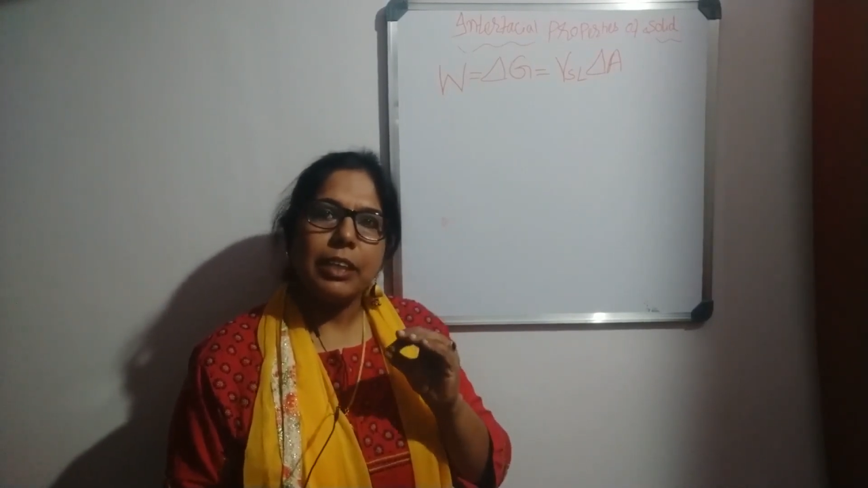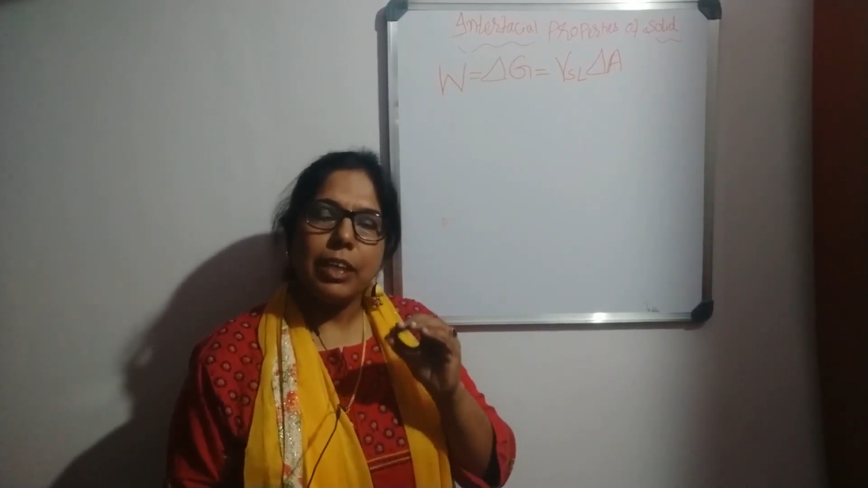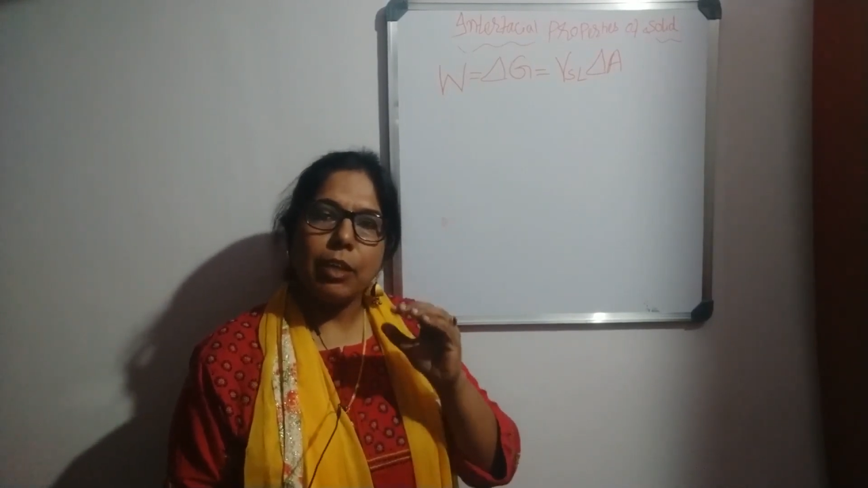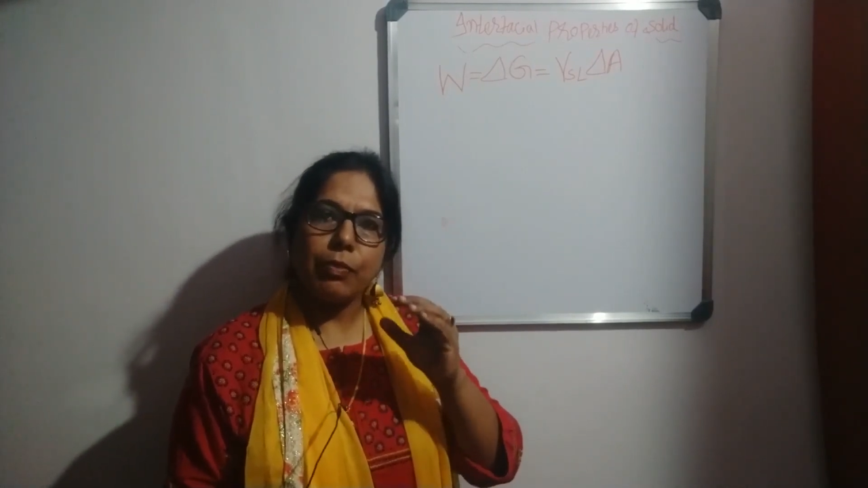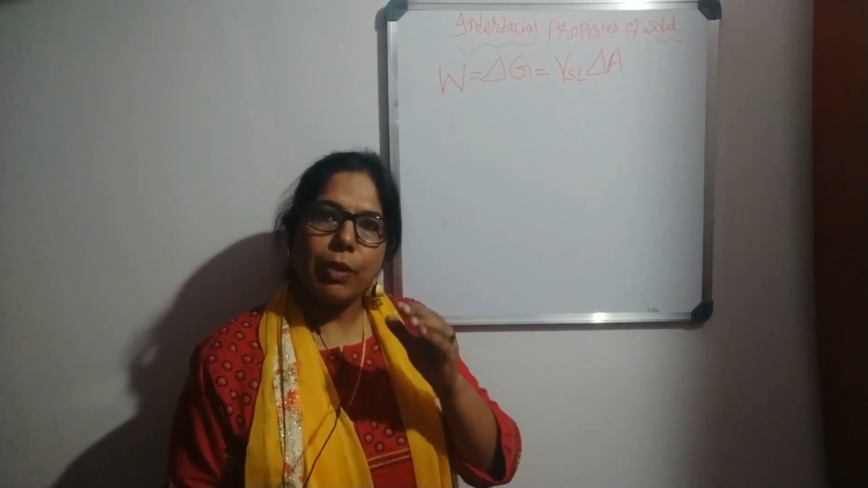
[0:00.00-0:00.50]

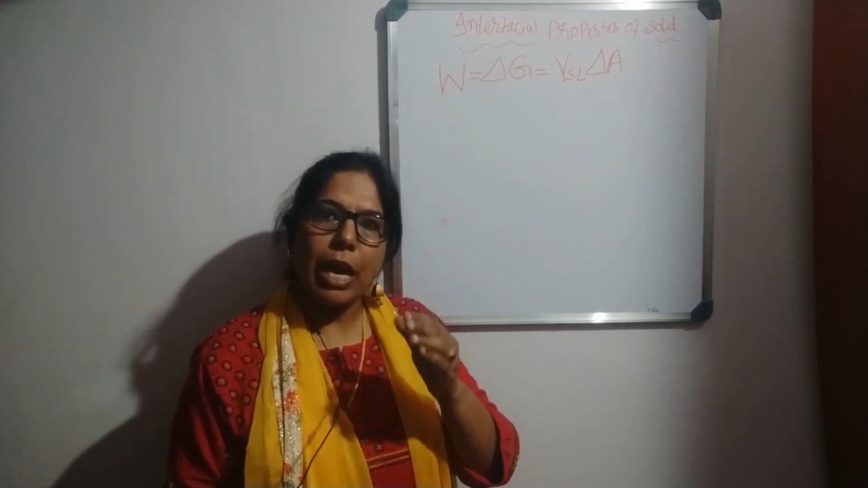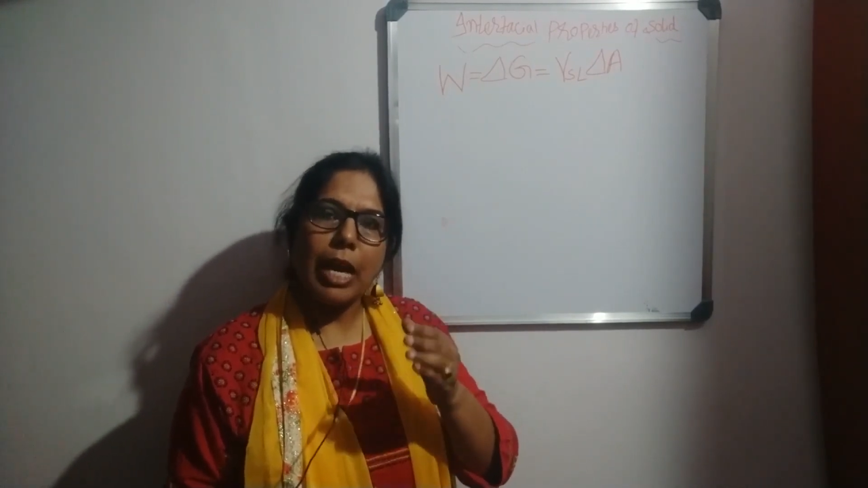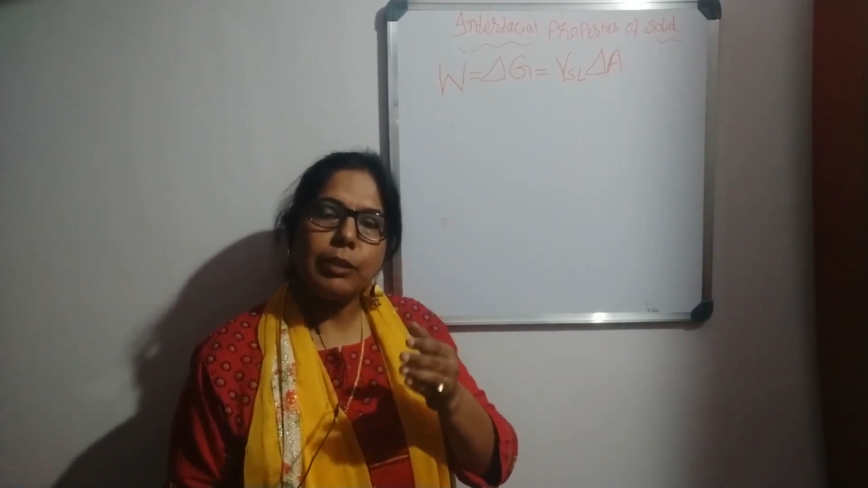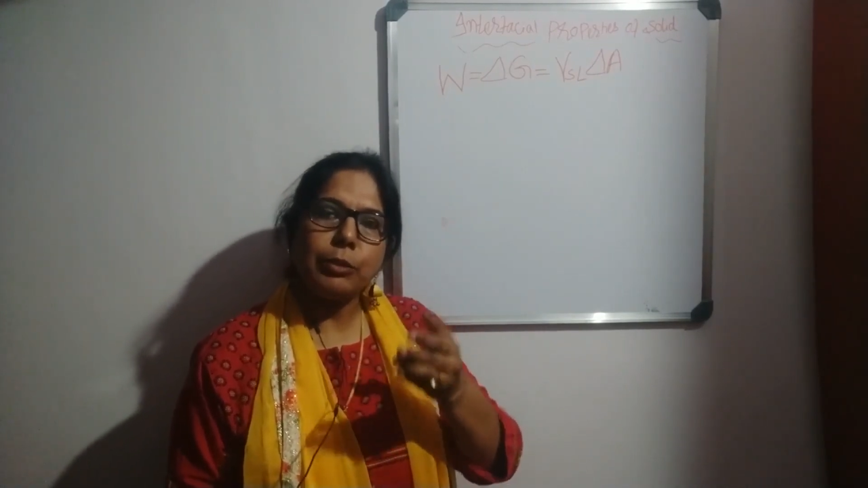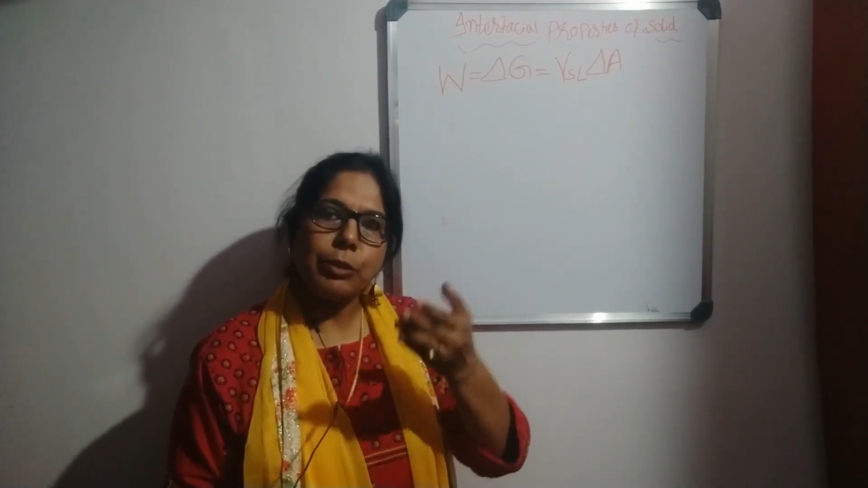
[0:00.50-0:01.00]
if we
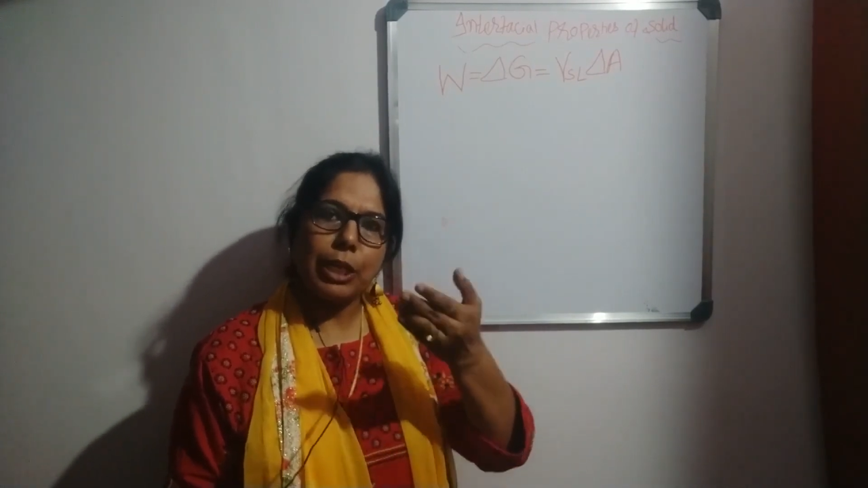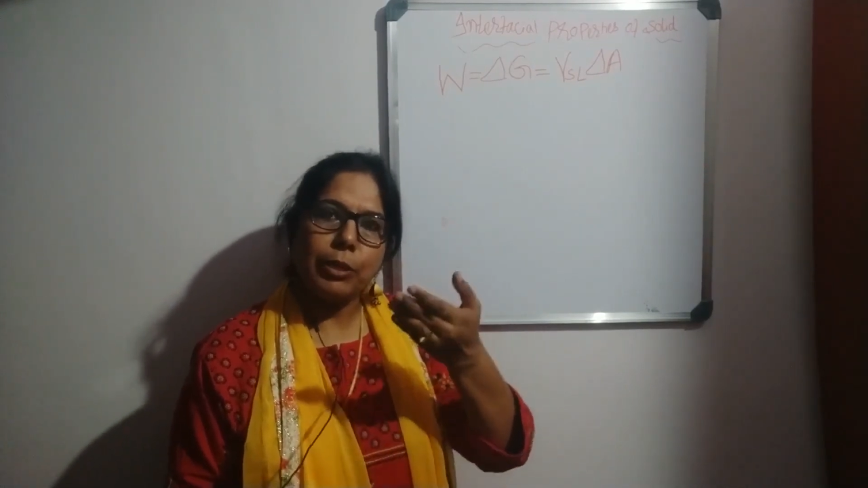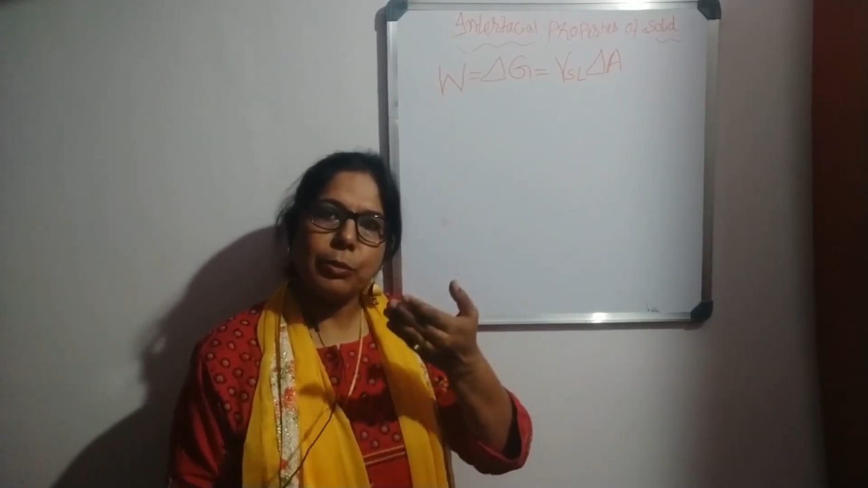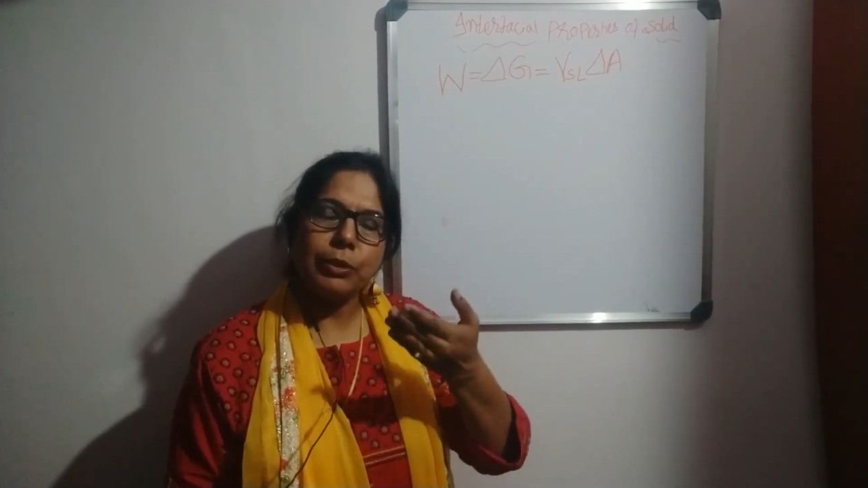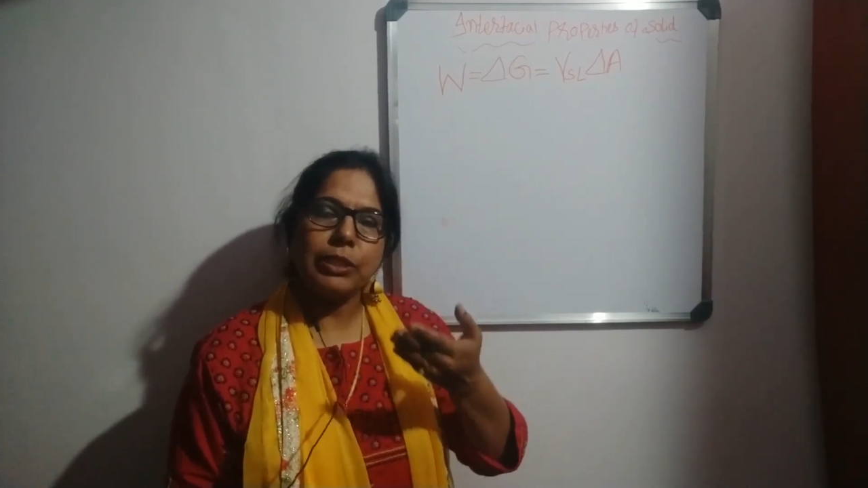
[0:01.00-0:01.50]
have to
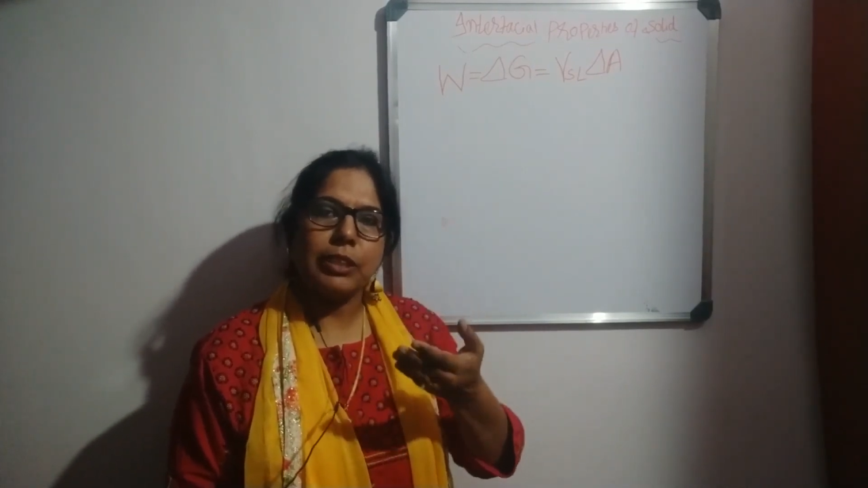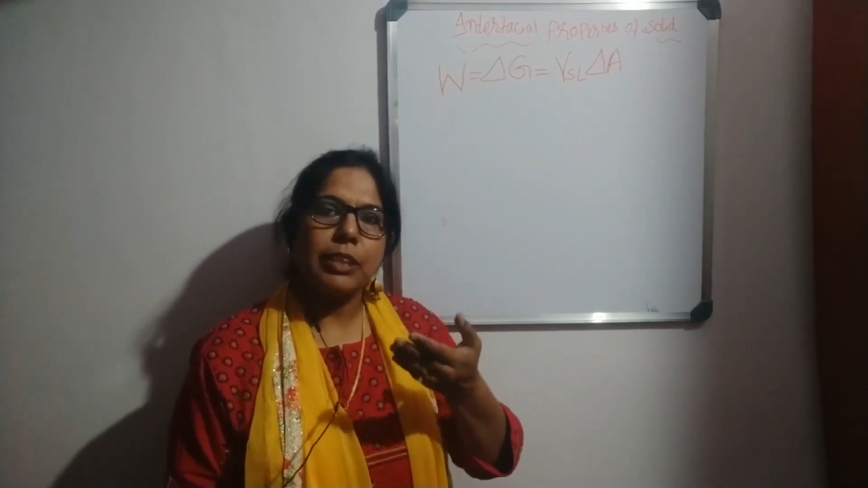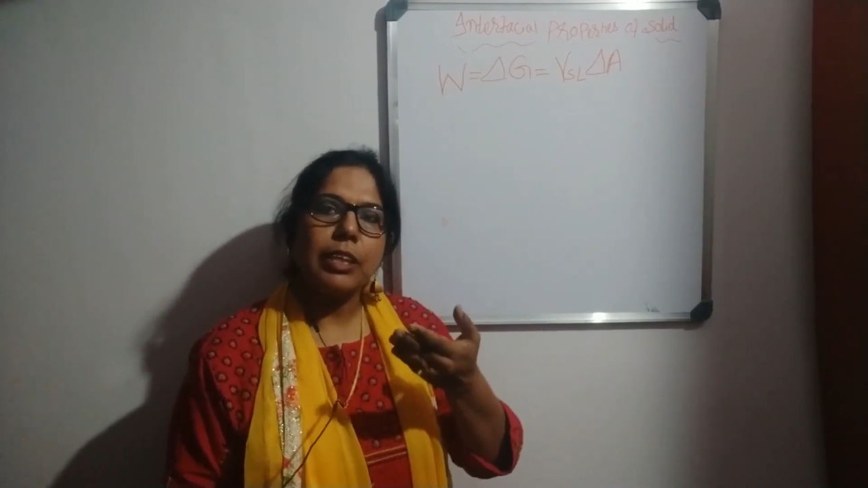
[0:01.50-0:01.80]
reduce